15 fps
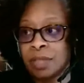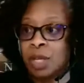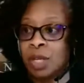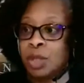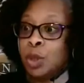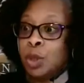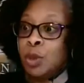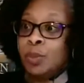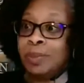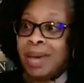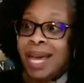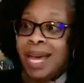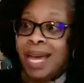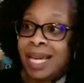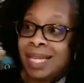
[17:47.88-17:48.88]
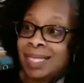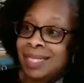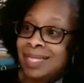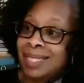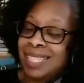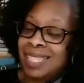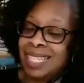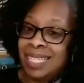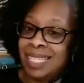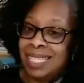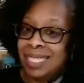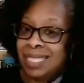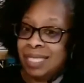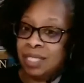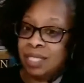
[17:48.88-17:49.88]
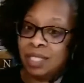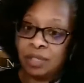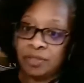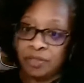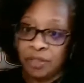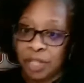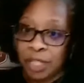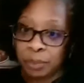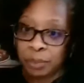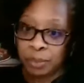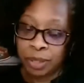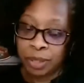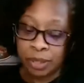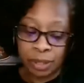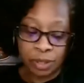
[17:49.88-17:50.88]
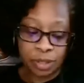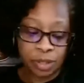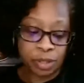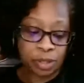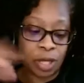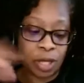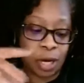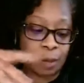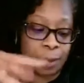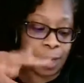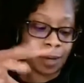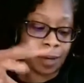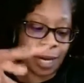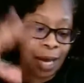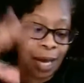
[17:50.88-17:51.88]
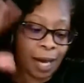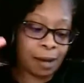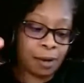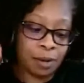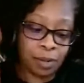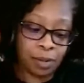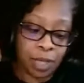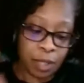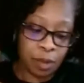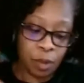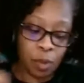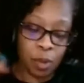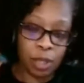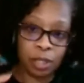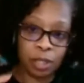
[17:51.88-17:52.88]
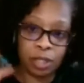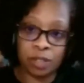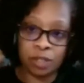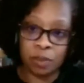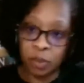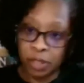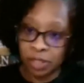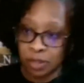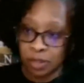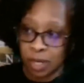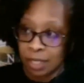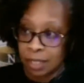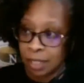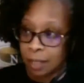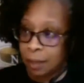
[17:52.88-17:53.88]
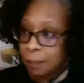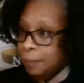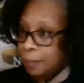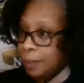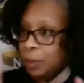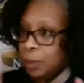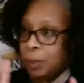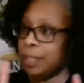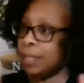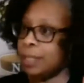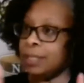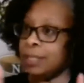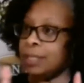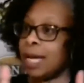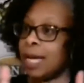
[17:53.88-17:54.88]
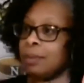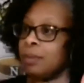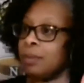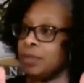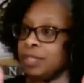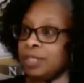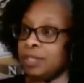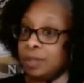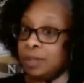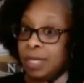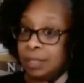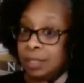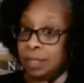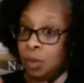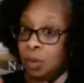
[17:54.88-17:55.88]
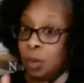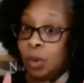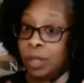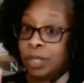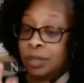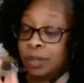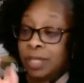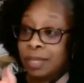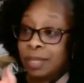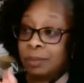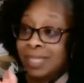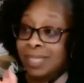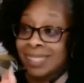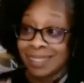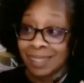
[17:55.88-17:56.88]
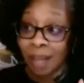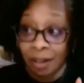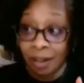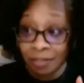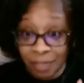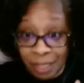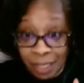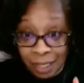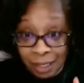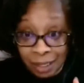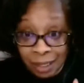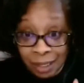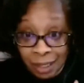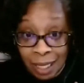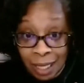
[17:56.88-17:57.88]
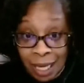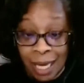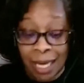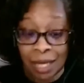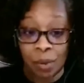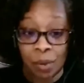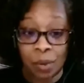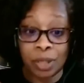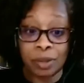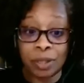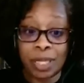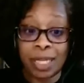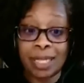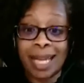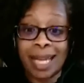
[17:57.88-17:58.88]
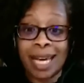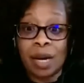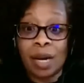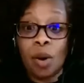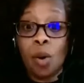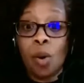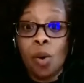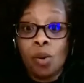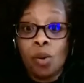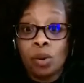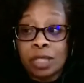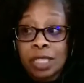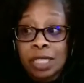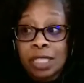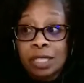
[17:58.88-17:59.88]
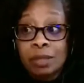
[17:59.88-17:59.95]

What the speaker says: you may see different presenters talk about how like oil is moisturizing, but oil is not moisturizing. Oil can be softening, and oil can like hold in